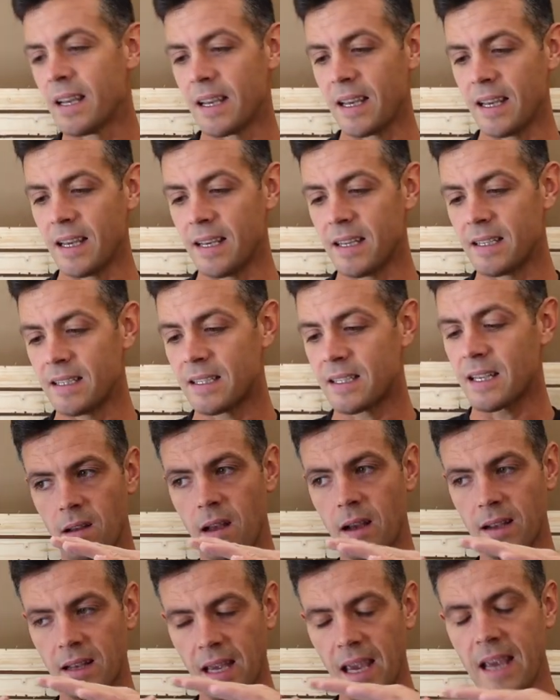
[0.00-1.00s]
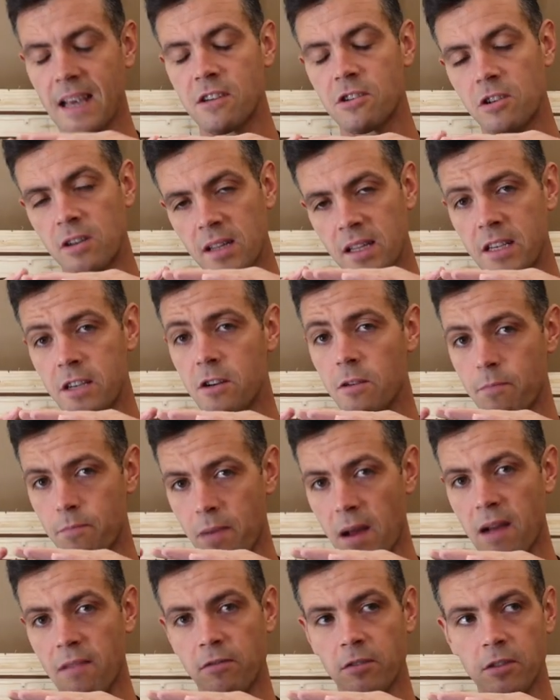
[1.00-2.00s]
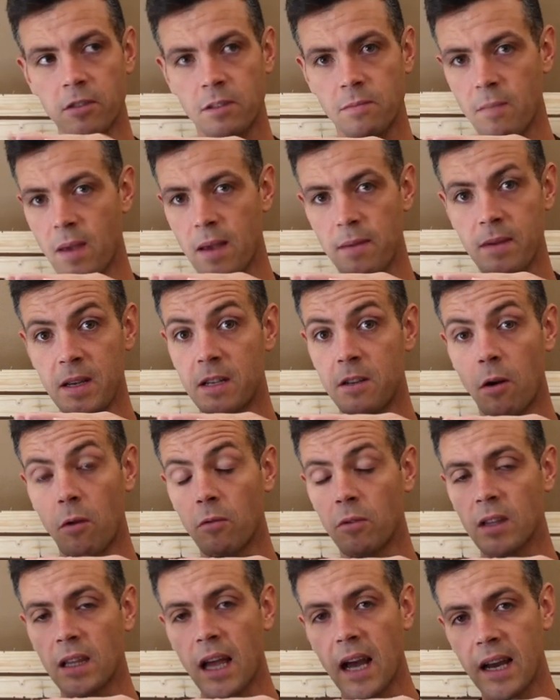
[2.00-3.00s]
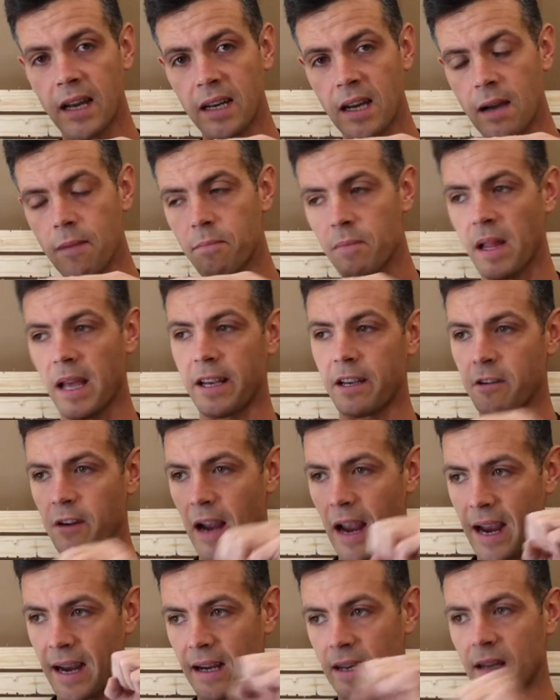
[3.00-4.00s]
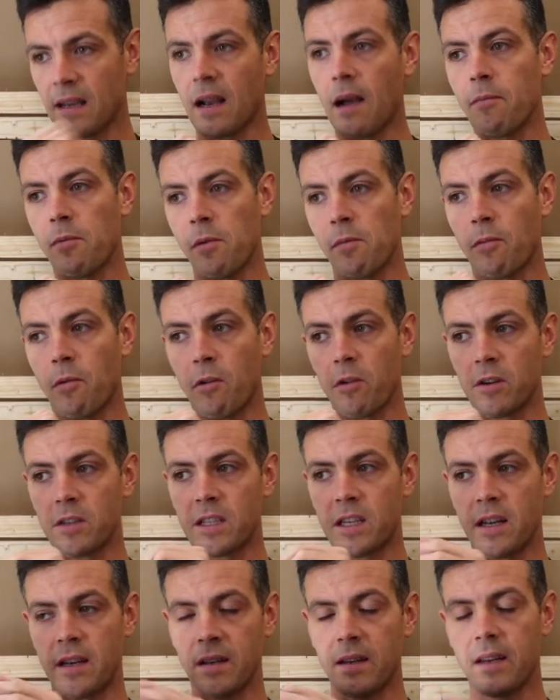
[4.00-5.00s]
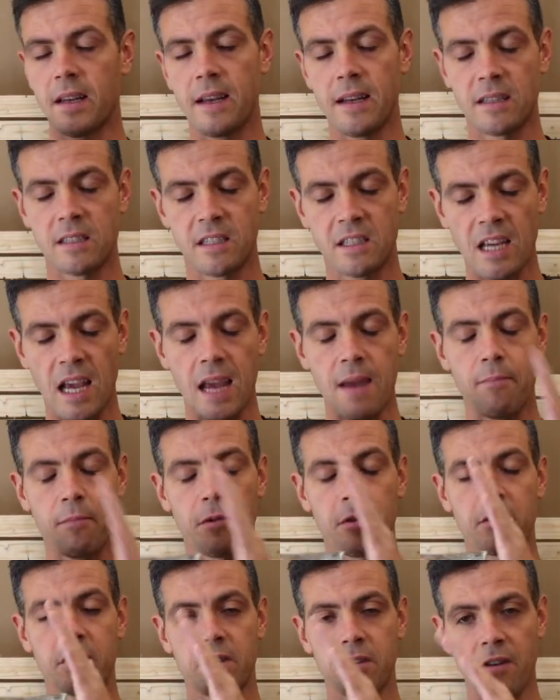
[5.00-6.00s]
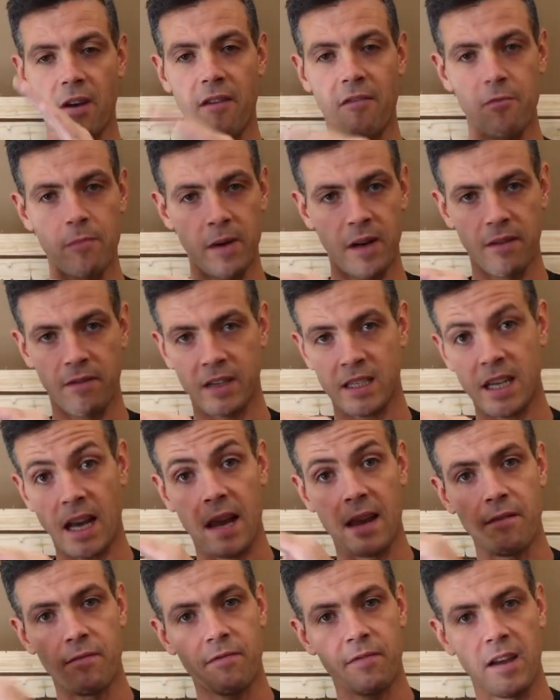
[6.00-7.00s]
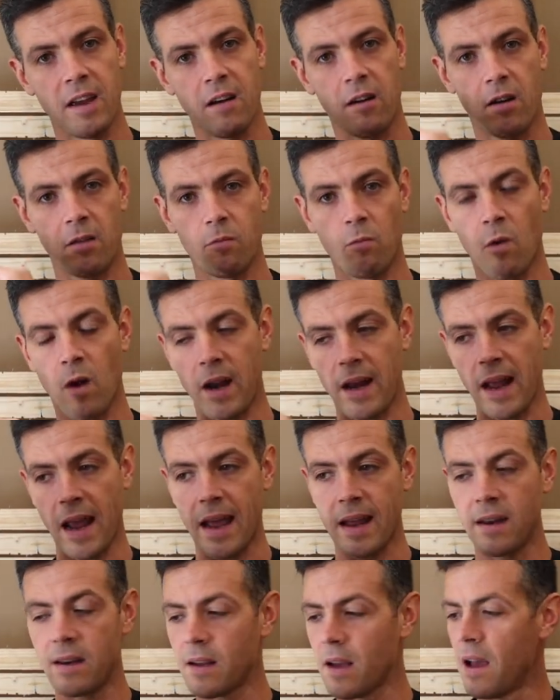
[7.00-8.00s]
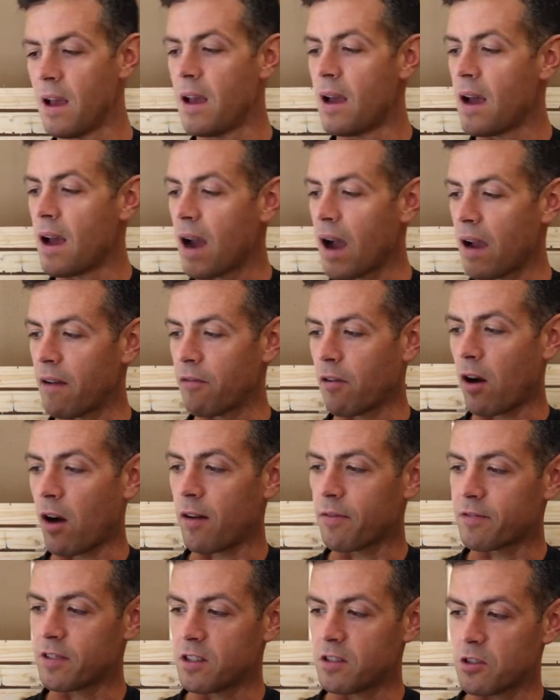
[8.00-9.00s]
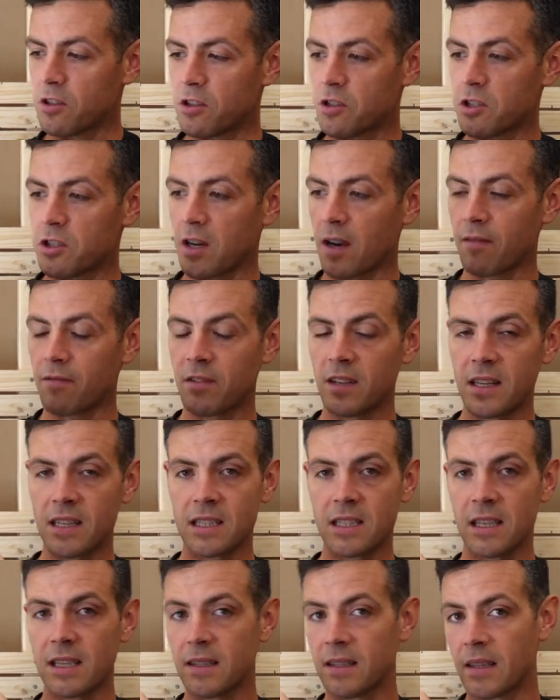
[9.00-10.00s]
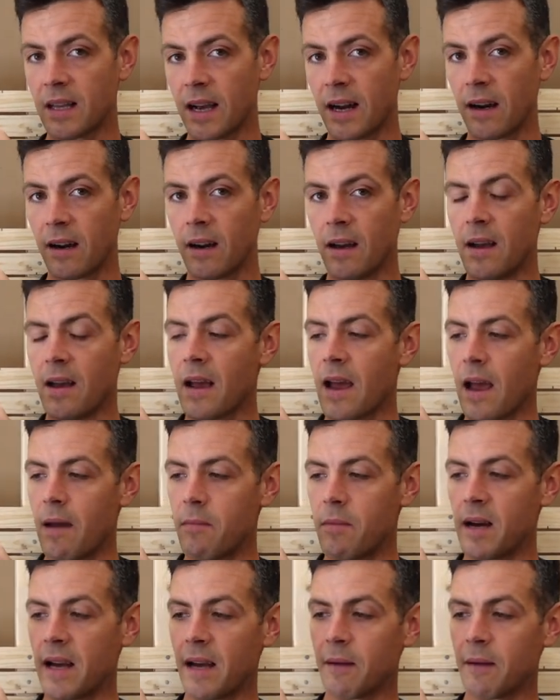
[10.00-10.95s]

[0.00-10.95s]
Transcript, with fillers: is occasionally your bevels maybe don't line up, like you're hanging a couple boards and it's tapered and you have a bit of a tight fit on one end. I've often just shoved this in there and been